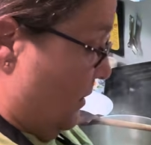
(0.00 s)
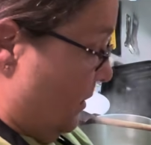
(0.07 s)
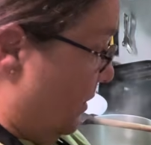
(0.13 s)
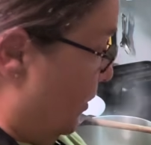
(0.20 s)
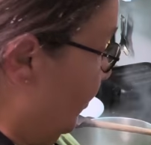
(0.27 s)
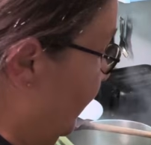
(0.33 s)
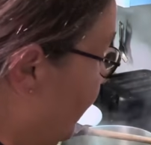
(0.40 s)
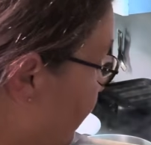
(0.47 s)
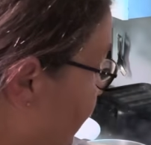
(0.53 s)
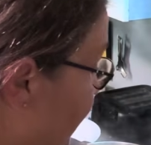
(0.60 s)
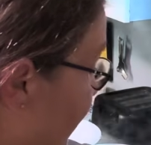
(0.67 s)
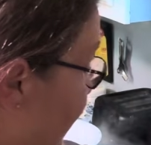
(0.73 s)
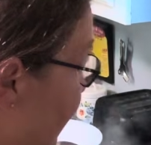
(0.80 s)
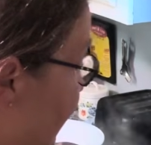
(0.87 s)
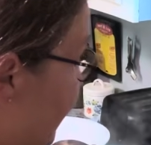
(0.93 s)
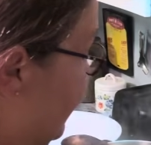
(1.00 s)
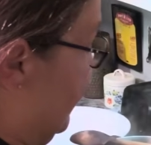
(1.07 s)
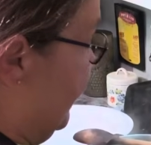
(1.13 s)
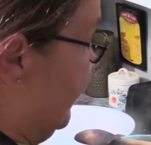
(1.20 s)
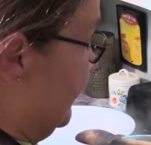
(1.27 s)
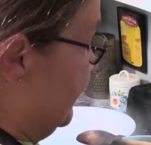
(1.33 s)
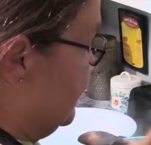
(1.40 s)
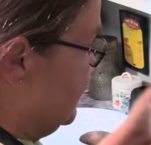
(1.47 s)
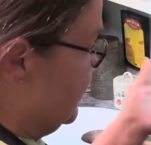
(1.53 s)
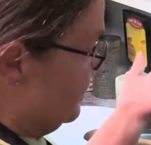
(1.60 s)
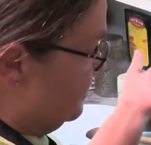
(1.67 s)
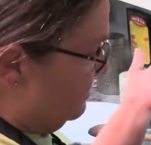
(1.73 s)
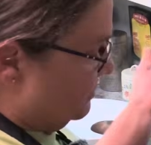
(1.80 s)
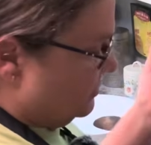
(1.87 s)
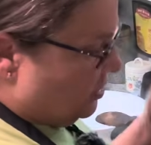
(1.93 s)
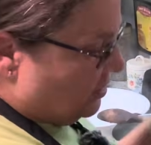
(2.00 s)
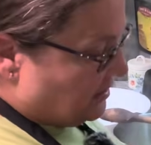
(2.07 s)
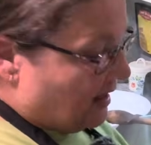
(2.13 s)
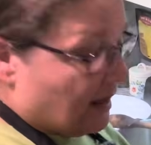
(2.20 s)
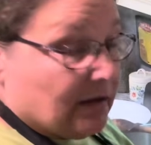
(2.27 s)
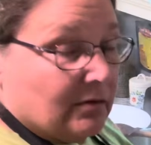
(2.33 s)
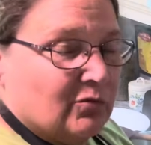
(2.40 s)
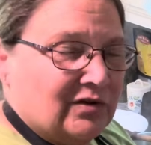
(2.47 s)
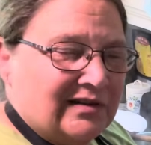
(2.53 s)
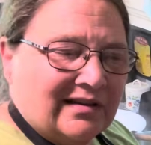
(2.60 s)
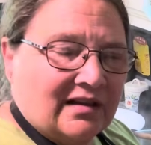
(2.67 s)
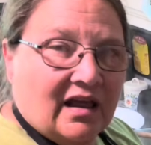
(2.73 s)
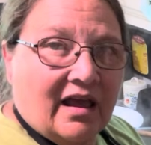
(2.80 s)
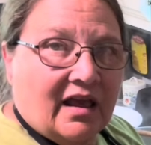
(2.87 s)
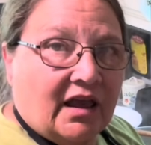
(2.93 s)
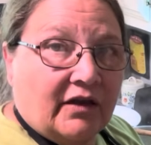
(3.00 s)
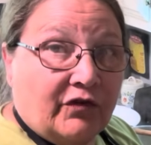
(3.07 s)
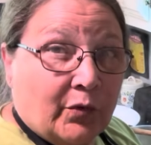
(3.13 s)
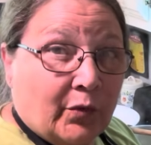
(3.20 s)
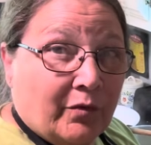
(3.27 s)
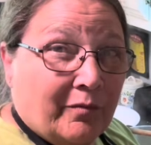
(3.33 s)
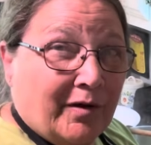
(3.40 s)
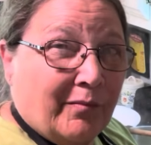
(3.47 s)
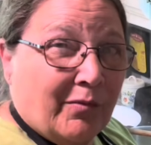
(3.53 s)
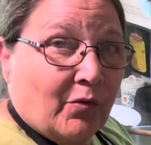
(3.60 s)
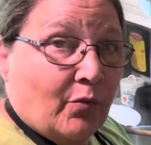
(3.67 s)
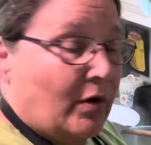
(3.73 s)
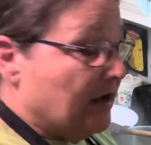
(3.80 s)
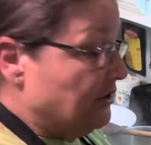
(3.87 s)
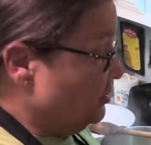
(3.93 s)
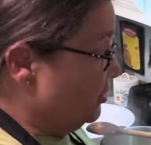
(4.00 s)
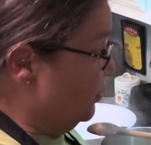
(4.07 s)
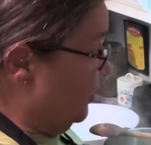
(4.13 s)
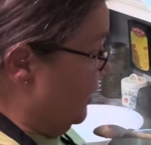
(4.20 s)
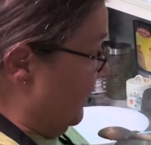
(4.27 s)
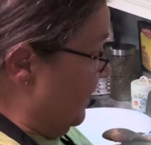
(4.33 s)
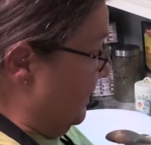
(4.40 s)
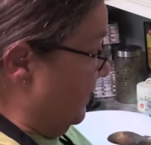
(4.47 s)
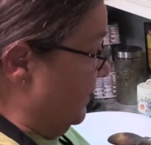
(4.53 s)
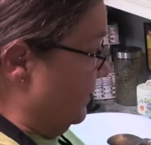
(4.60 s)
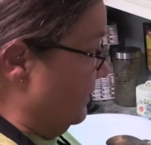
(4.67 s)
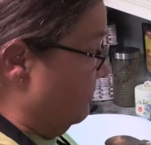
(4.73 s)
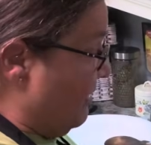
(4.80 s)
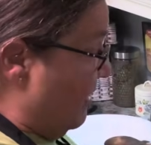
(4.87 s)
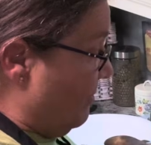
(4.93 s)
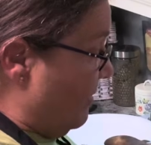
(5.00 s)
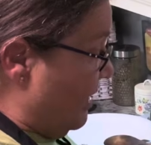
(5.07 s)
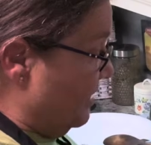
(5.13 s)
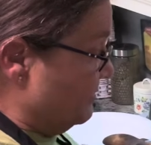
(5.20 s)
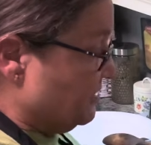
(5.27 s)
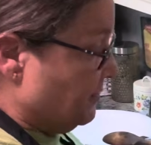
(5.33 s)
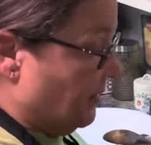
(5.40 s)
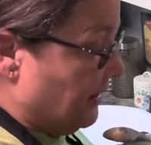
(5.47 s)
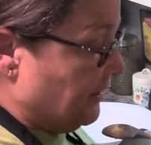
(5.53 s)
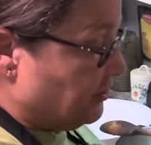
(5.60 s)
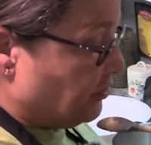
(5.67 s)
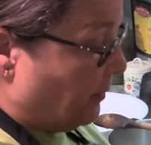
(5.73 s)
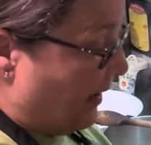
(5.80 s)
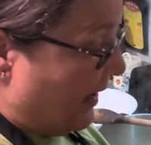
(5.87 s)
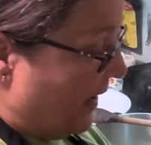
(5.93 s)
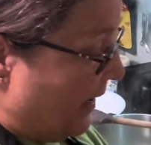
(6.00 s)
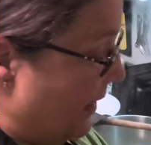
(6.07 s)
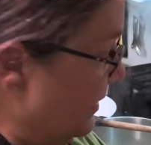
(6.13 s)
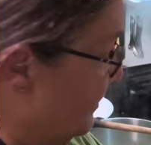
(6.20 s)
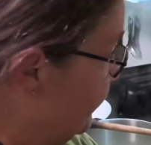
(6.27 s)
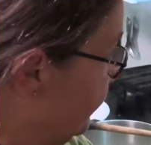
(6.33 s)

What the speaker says: And we don't want to cook these, just like when, if you remember watching when I did my mom's peach pie,